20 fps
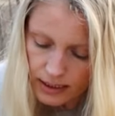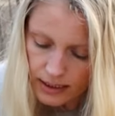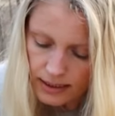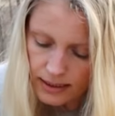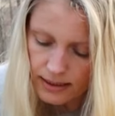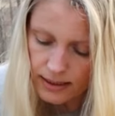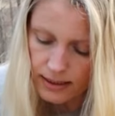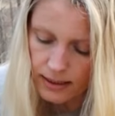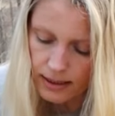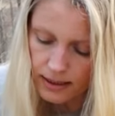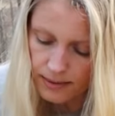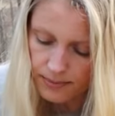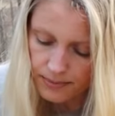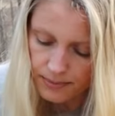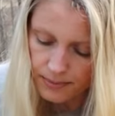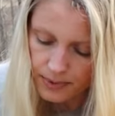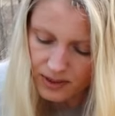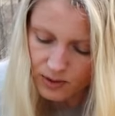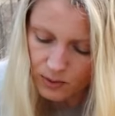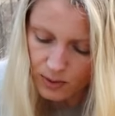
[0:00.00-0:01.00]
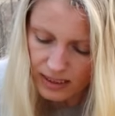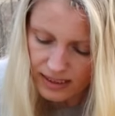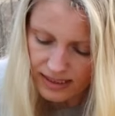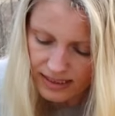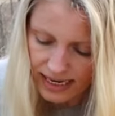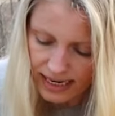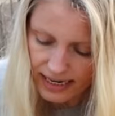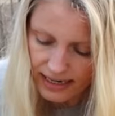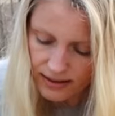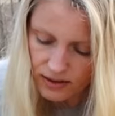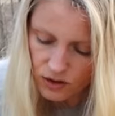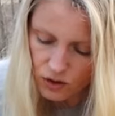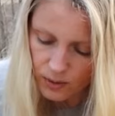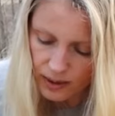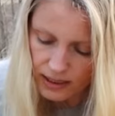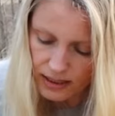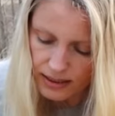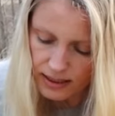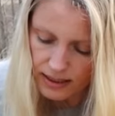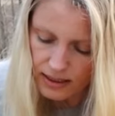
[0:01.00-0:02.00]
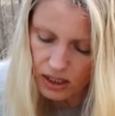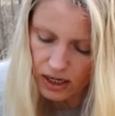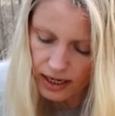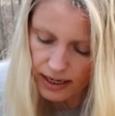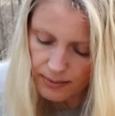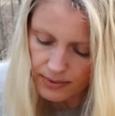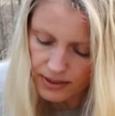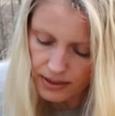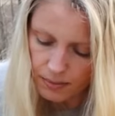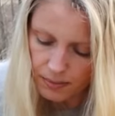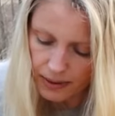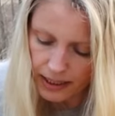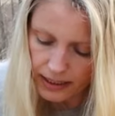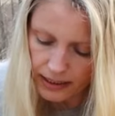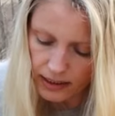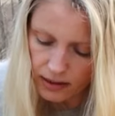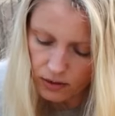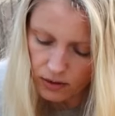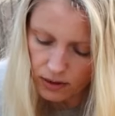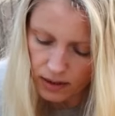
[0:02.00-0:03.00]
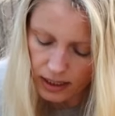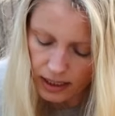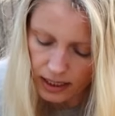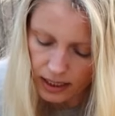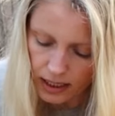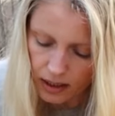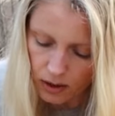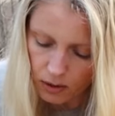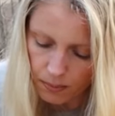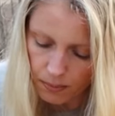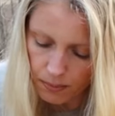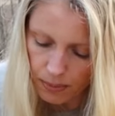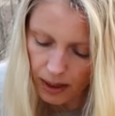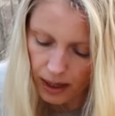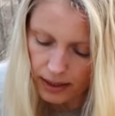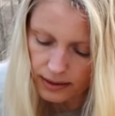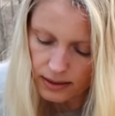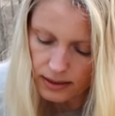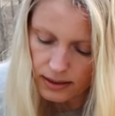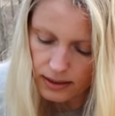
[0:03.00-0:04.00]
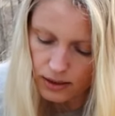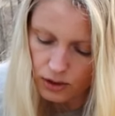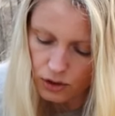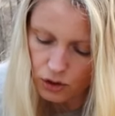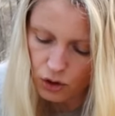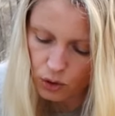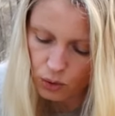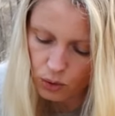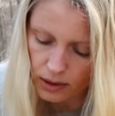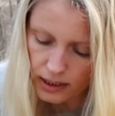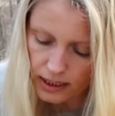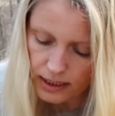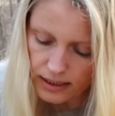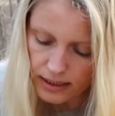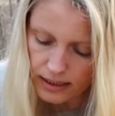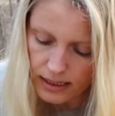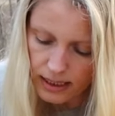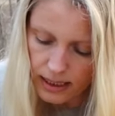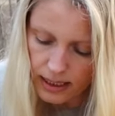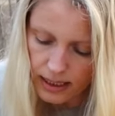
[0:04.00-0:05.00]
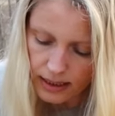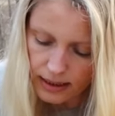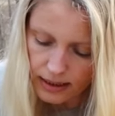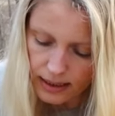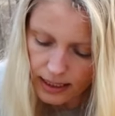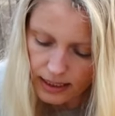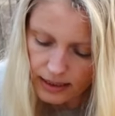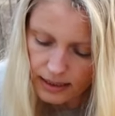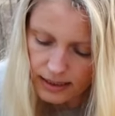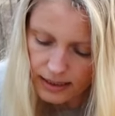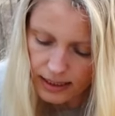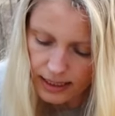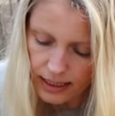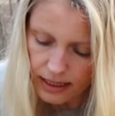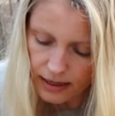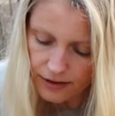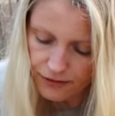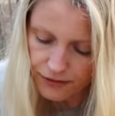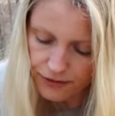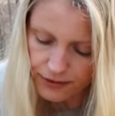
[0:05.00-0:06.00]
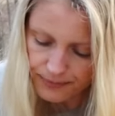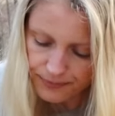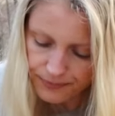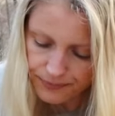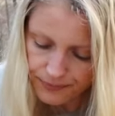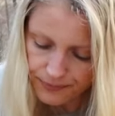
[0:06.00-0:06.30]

this um, between 10 and 20 times, depending on how blunt the tool is, that's enough.